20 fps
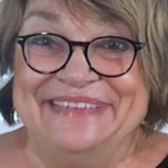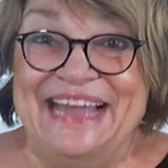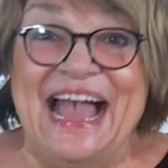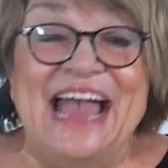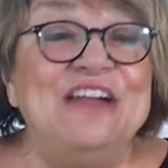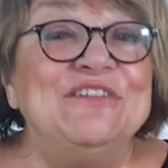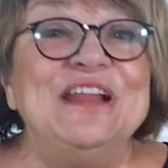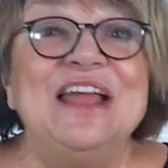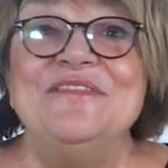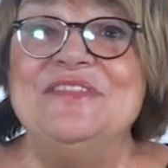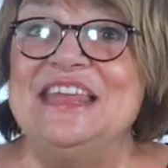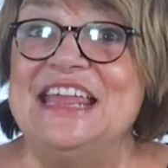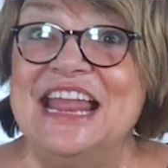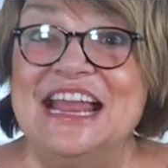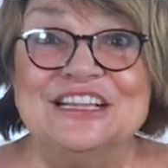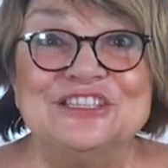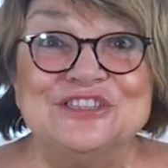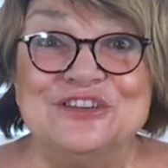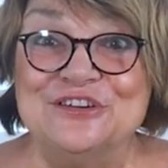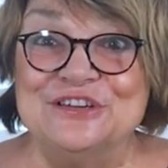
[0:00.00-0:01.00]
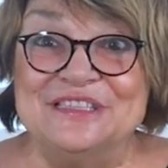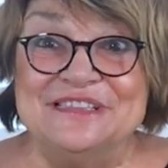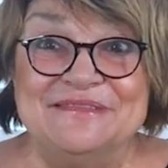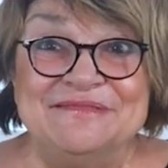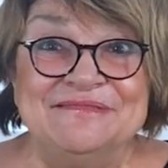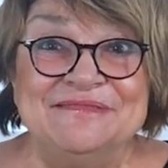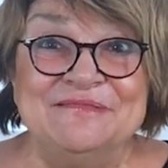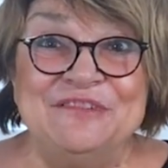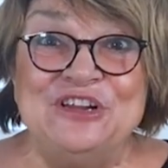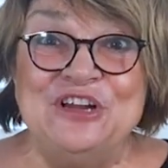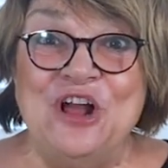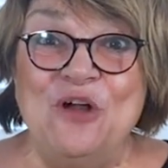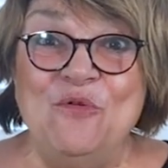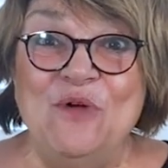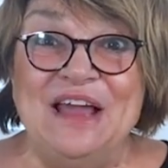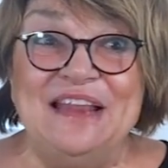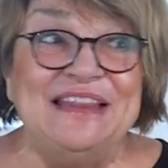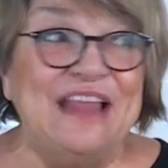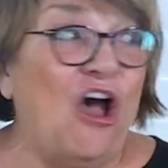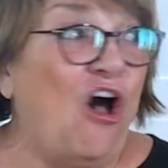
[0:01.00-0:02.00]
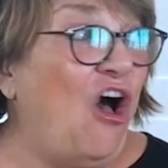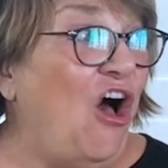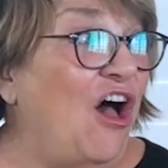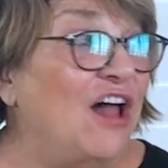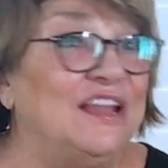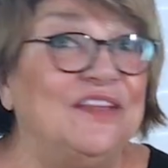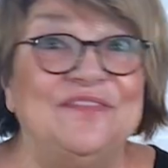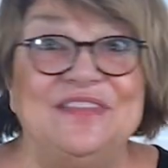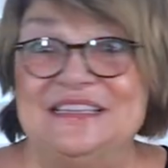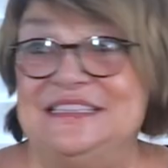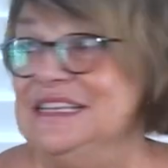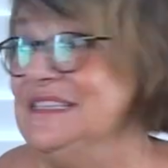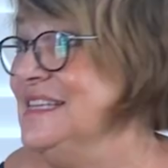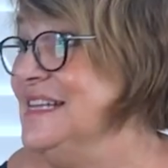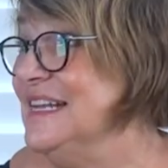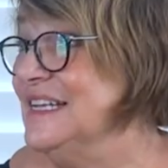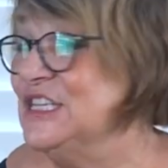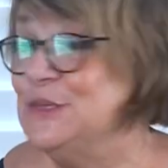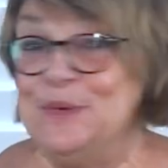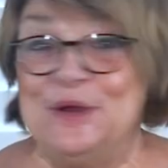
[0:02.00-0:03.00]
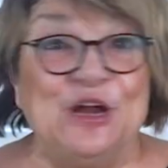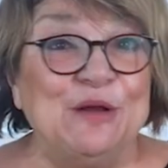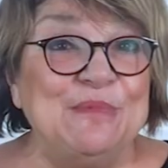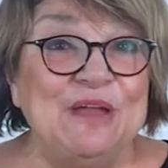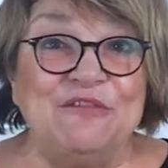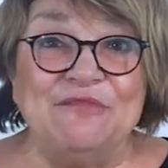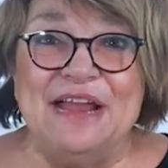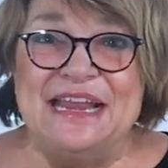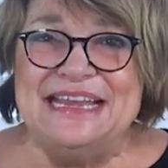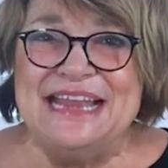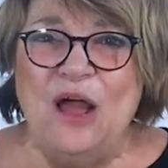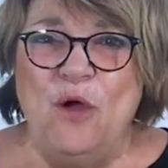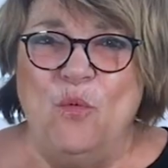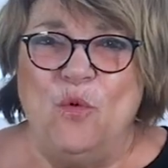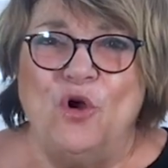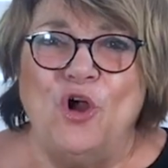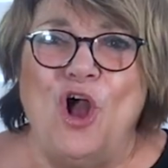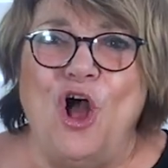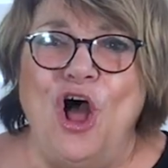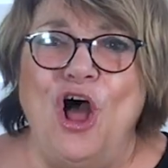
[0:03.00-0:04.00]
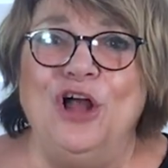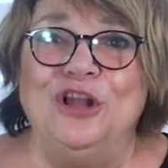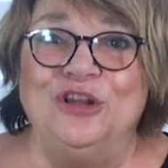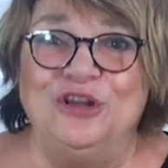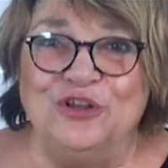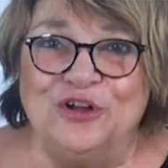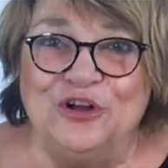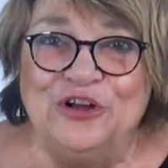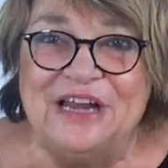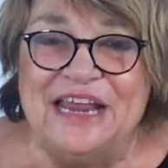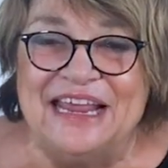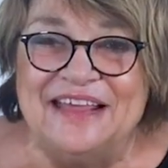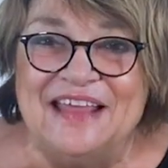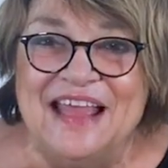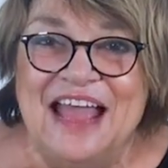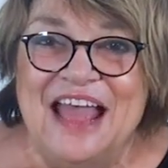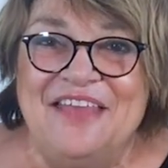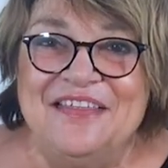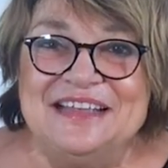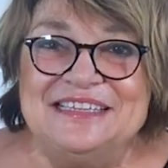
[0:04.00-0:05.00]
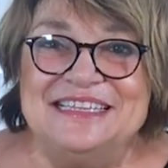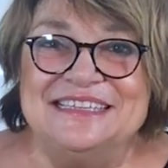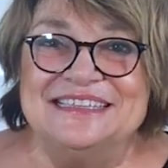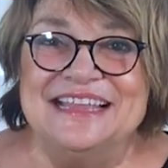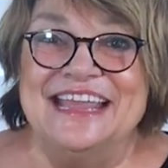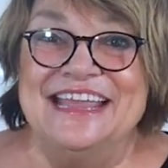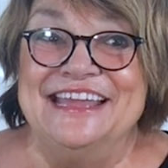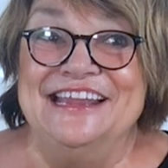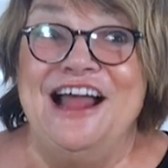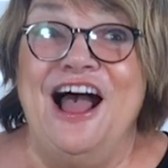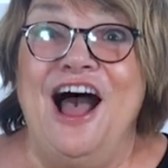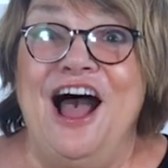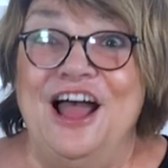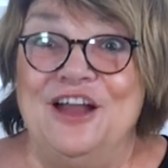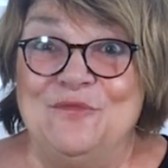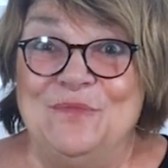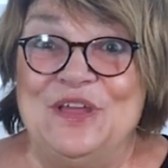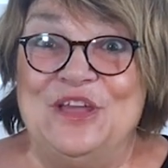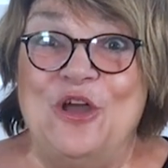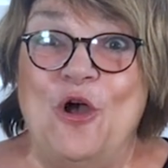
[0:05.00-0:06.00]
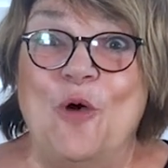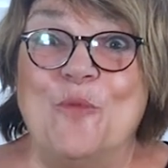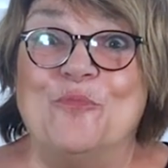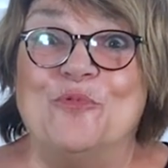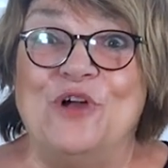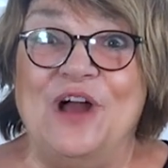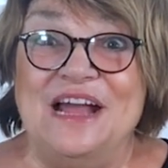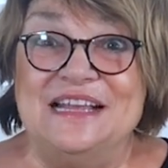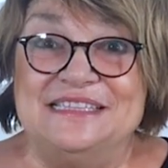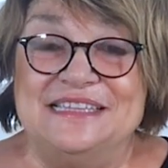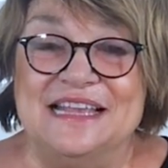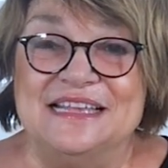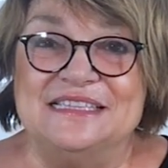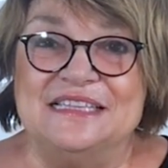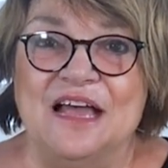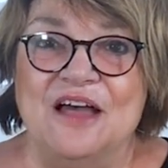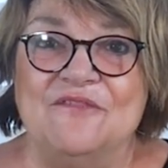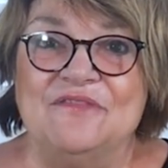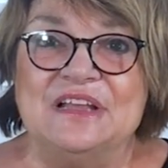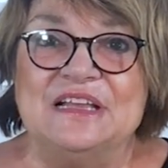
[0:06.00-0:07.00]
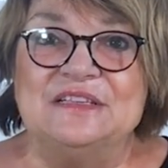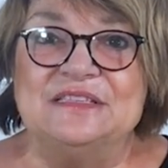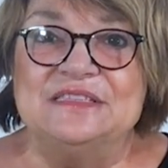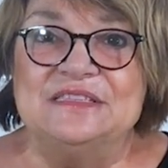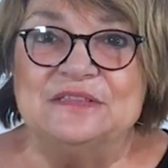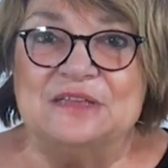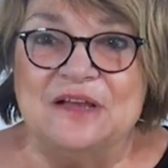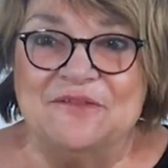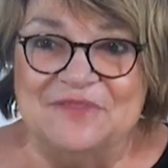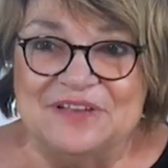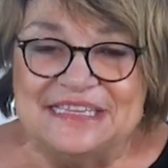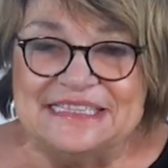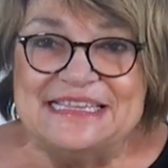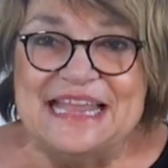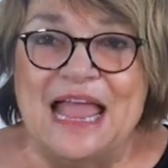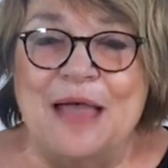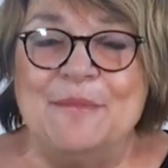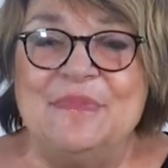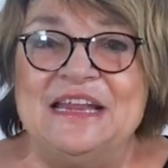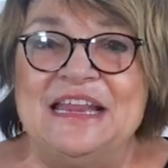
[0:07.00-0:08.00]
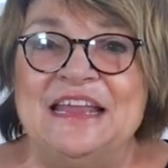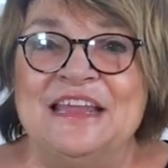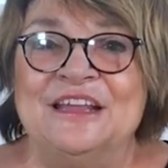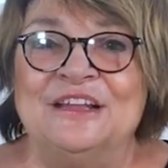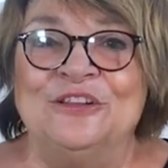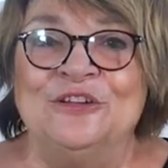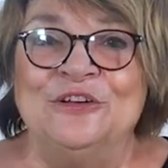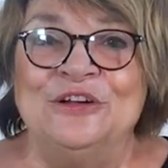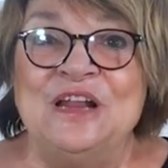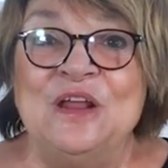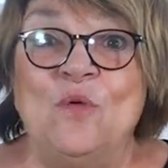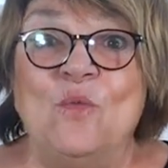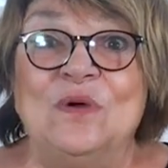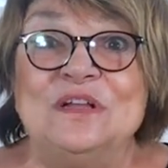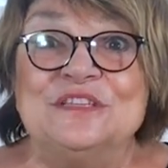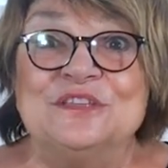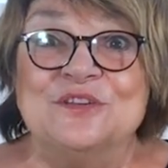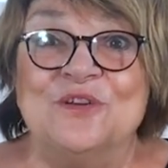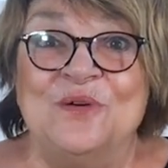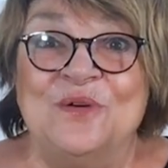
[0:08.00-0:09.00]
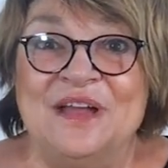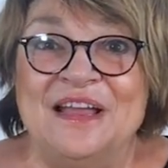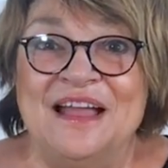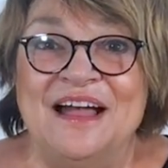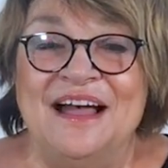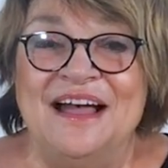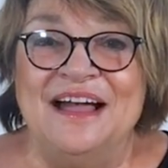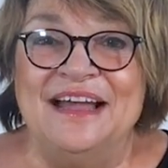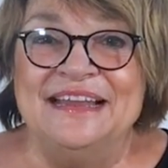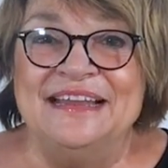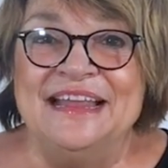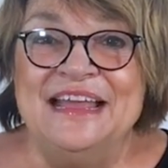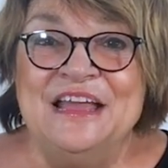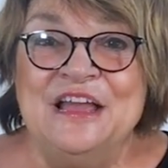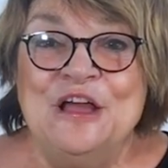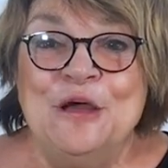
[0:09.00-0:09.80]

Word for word: I don't have the answers. You know what? All of this is an experiment right now. We're all learning. This is like an on we go process of, ex- of examining and learning what's going on.